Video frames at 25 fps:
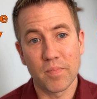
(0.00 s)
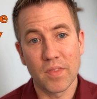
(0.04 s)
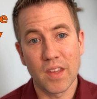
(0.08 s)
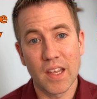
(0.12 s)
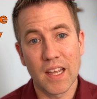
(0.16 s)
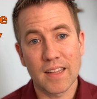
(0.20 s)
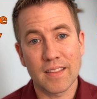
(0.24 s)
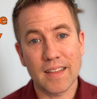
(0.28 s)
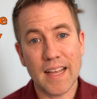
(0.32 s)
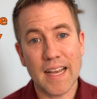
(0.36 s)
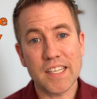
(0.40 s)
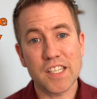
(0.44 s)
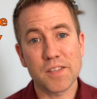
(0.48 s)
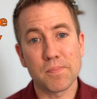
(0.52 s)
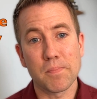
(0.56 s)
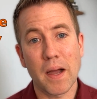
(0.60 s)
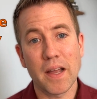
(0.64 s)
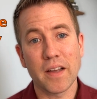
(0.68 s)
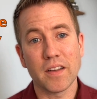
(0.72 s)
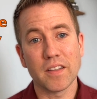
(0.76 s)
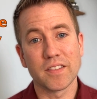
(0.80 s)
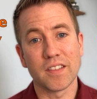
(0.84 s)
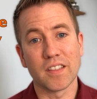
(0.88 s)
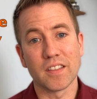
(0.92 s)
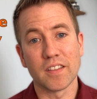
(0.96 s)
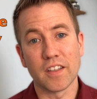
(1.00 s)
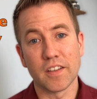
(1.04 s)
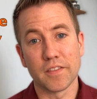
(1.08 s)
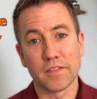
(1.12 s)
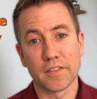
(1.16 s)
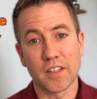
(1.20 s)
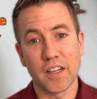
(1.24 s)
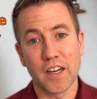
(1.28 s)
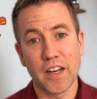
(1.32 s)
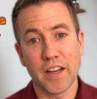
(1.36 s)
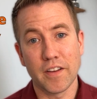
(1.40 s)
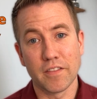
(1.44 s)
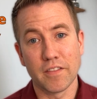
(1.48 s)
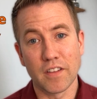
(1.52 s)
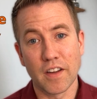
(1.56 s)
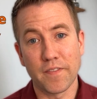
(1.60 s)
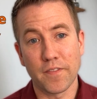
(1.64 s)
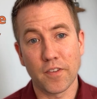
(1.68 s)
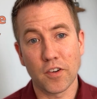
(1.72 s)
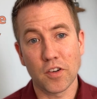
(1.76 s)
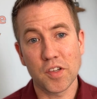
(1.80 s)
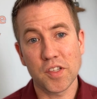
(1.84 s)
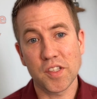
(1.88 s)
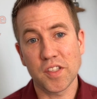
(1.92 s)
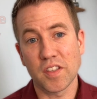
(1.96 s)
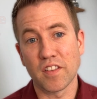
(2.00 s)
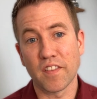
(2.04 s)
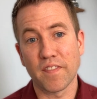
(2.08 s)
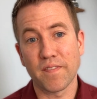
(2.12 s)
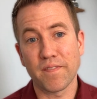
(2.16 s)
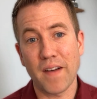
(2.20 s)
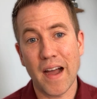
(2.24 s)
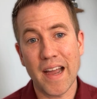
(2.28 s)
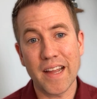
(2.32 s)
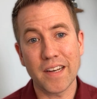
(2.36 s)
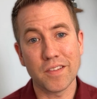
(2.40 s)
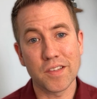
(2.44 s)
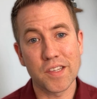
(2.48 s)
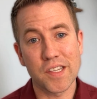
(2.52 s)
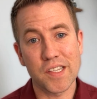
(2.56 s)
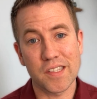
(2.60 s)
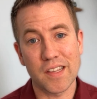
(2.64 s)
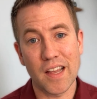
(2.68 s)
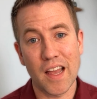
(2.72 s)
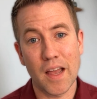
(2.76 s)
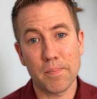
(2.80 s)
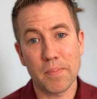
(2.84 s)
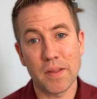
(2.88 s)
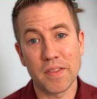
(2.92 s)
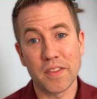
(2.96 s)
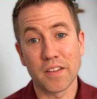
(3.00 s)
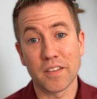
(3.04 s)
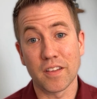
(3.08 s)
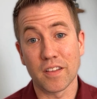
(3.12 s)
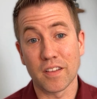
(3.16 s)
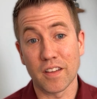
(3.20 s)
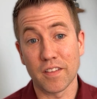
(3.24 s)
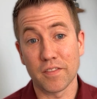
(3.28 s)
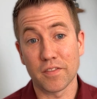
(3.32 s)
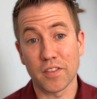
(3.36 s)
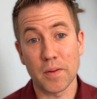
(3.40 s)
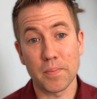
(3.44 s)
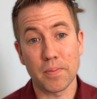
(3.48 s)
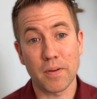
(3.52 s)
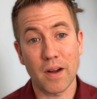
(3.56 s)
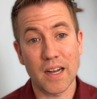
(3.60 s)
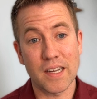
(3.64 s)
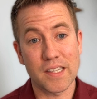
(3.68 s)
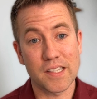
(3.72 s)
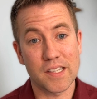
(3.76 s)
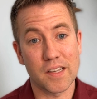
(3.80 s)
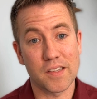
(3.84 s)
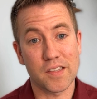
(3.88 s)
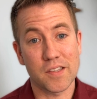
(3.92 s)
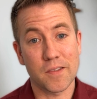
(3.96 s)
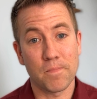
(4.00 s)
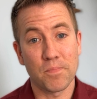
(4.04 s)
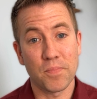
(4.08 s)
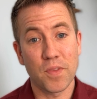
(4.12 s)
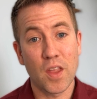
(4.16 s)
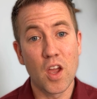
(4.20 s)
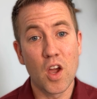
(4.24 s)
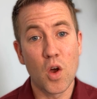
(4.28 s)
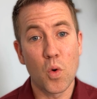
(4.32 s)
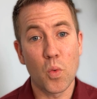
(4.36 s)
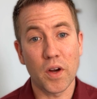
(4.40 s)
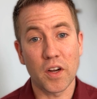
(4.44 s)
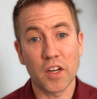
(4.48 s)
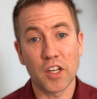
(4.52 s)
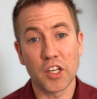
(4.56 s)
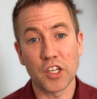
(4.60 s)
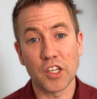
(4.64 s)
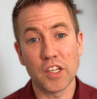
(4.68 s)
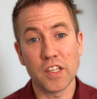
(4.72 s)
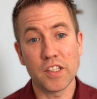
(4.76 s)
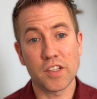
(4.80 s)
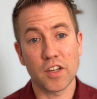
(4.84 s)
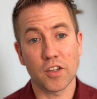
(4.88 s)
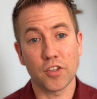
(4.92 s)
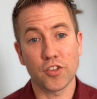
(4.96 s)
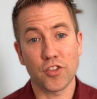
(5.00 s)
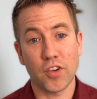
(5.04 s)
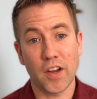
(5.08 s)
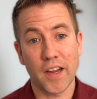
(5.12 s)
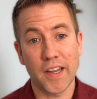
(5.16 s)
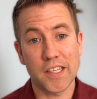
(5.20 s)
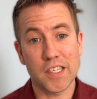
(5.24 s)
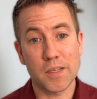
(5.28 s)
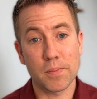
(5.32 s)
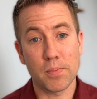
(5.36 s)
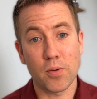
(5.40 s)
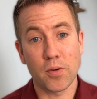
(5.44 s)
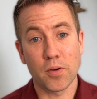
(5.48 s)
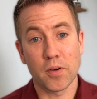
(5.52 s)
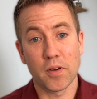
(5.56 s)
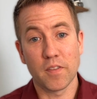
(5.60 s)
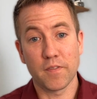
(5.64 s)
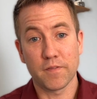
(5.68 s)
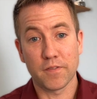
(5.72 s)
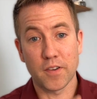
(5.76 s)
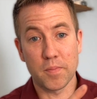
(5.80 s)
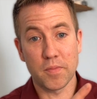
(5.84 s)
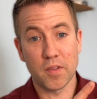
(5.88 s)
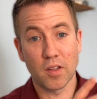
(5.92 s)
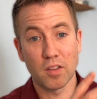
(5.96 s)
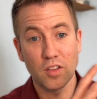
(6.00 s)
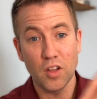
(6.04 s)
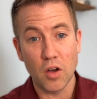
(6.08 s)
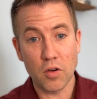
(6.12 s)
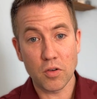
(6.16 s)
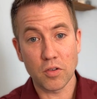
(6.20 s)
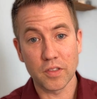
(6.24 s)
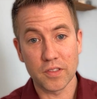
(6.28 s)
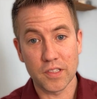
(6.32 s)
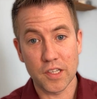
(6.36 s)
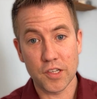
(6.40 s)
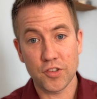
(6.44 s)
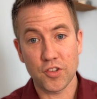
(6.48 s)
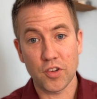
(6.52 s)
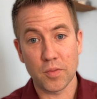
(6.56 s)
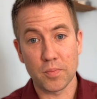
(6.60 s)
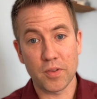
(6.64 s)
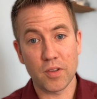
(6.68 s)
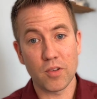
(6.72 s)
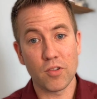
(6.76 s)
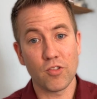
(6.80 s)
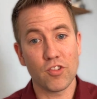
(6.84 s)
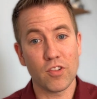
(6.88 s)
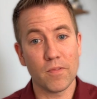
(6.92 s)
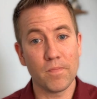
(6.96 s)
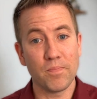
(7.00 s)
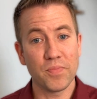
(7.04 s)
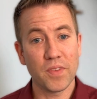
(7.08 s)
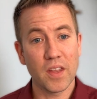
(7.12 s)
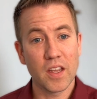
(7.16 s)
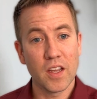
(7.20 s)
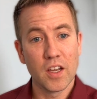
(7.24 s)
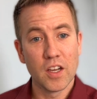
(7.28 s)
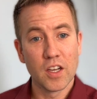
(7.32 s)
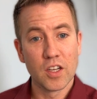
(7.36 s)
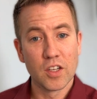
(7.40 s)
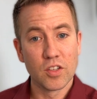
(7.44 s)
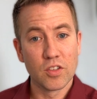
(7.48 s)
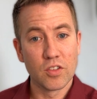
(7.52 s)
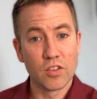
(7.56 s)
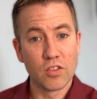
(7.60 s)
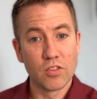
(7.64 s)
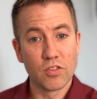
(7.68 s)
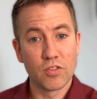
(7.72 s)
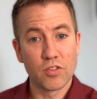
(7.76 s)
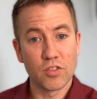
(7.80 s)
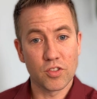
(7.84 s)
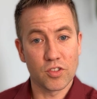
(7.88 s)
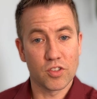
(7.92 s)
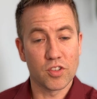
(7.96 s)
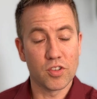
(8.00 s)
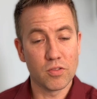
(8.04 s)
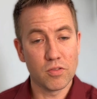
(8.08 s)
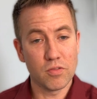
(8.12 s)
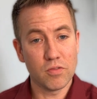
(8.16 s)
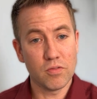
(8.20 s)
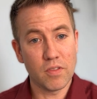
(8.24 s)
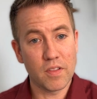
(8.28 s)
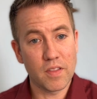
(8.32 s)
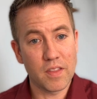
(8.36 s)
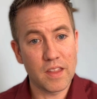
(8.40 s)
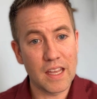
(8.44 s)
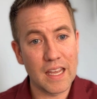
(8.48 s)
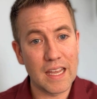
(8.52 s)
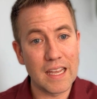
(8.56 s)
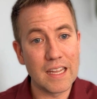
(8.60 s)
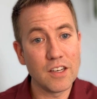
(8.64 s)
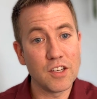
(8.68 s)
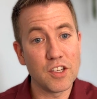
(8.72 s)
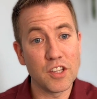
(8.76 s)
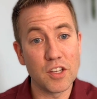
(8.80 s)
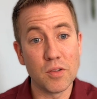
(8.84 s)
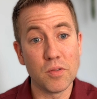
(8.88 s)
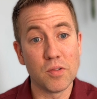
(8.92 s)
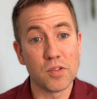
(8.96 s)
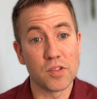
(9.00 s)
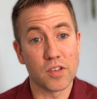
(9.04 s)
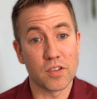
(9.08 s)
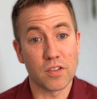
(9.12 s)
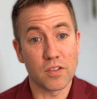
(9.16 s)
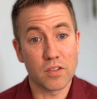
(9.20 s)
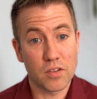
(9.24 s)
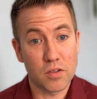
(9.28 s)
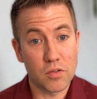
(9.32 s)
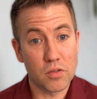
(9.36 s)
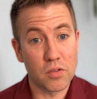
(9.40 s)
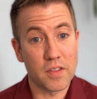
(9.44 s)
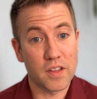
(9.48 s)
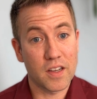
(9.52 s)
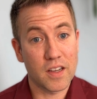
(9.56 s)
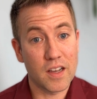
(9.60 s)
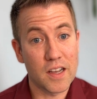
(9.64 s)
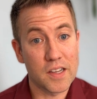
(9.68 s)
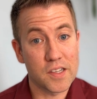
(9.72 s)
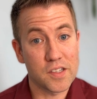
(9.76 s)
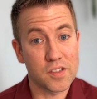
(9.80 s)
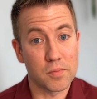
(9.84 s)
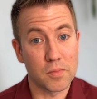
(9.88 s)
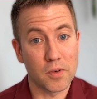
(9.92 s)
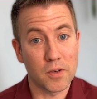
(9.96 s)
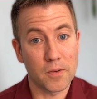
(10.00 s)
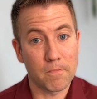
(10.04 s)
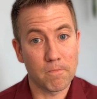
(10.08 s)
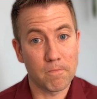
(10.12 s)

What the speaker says: Last mile delivery refers to the final step in the delivery process, where goods are transported from the local distribution to the end user or the customer.